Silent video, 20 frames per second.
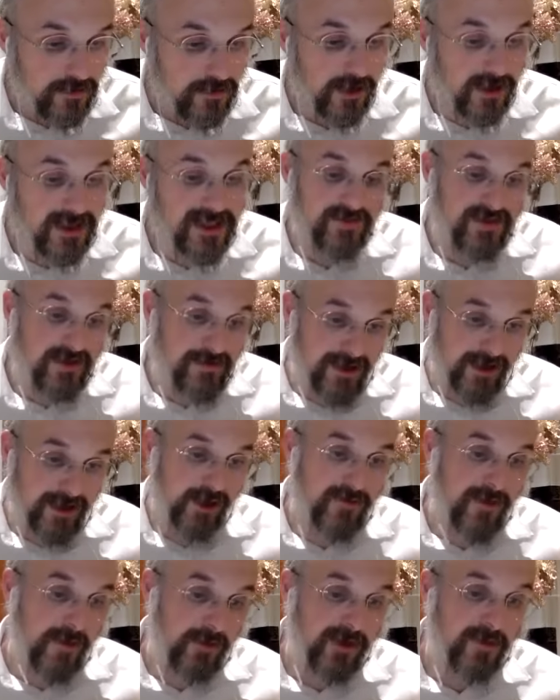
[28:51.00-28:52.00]
except for the Mekach
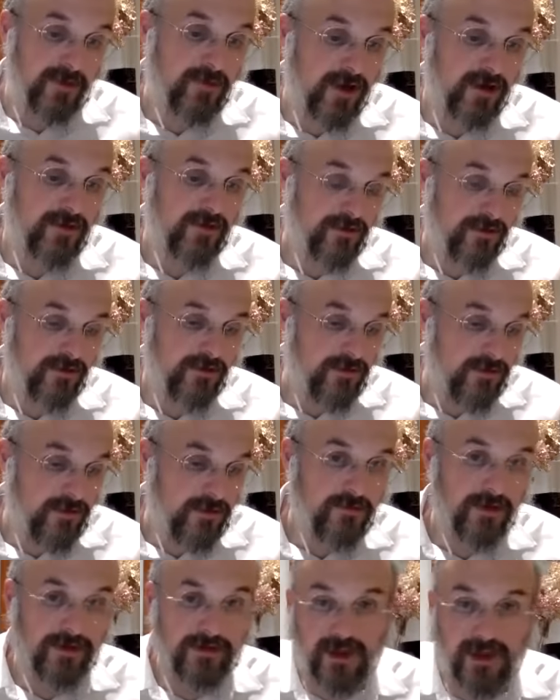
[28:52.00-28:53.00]
Memcher part,
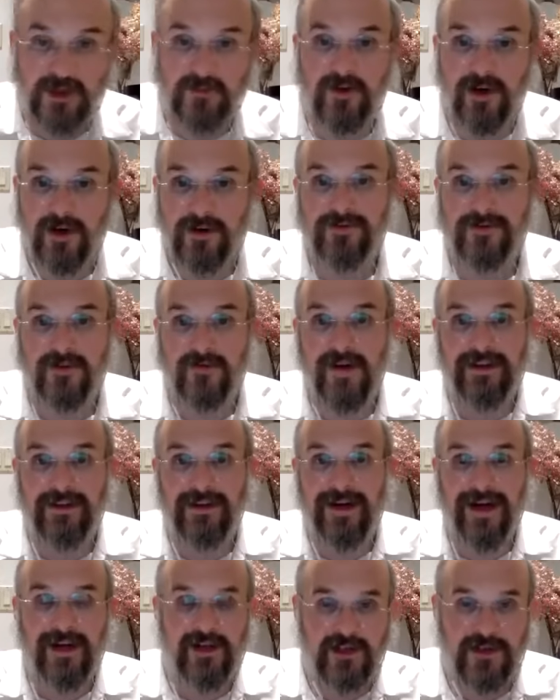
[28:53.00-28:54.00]
but the other part, the fact that
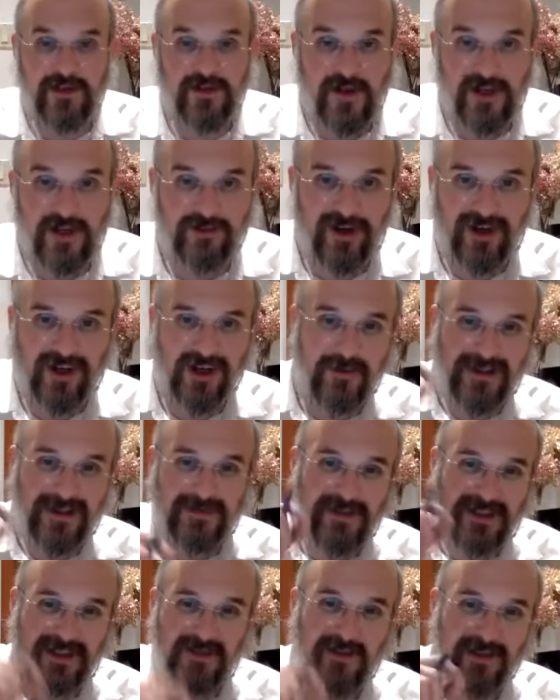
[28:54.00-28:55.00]
Rashi is not talking about
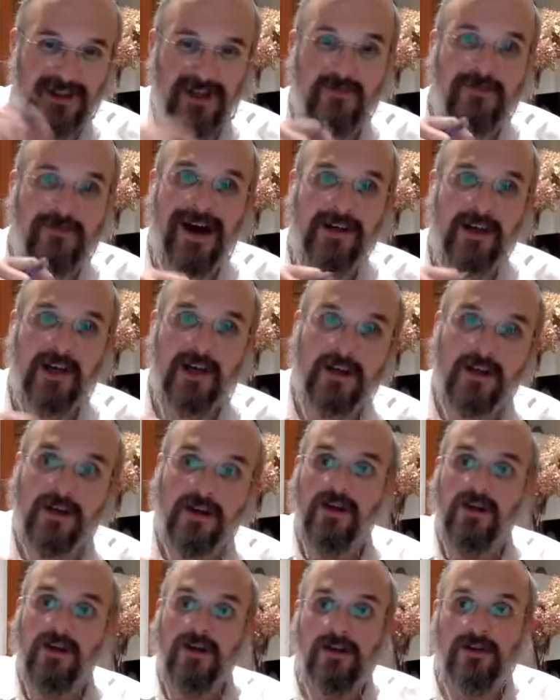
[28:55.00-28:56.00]
specifically Abaye,
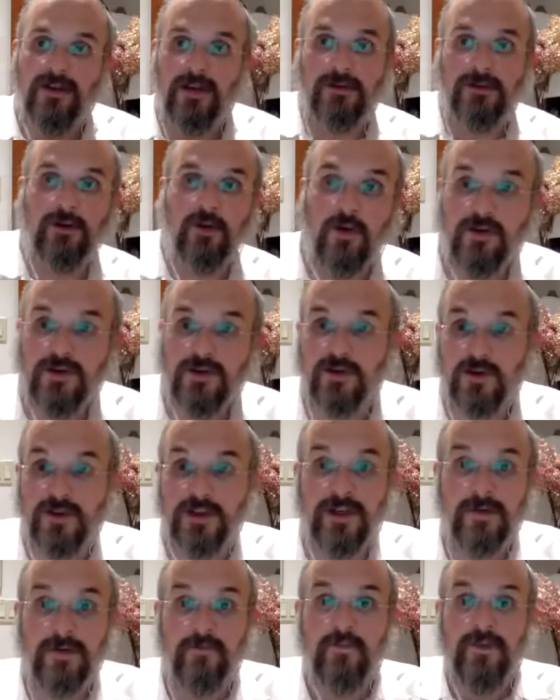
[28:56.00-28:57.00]
he's talking about the whole
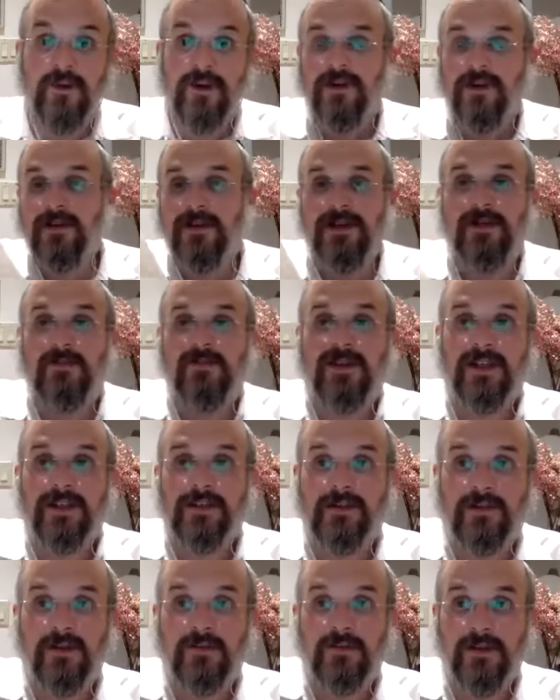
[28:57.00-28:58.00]
Sugya, seems
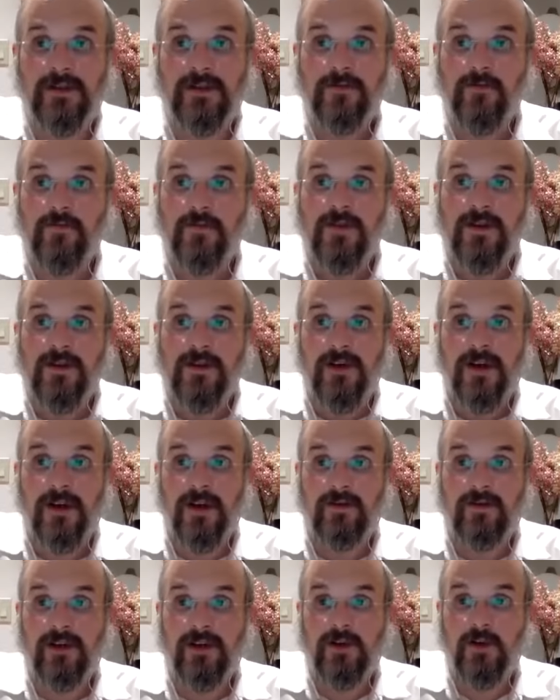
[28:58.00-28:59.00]
clear to me. And
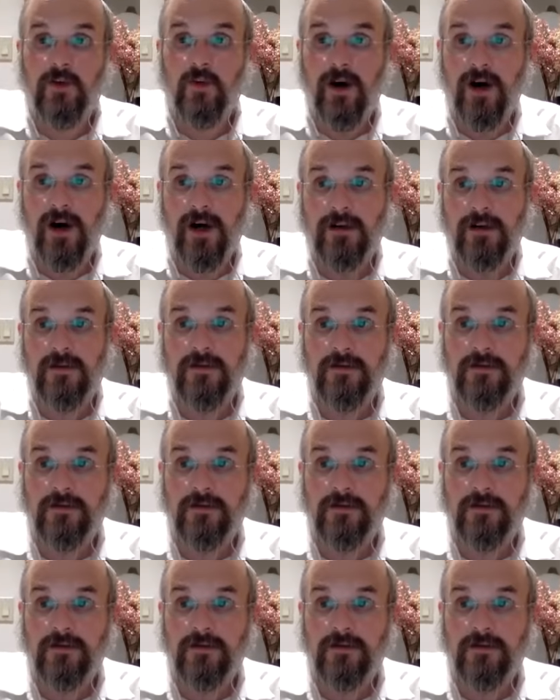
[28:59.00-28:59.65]
I'll tell you why.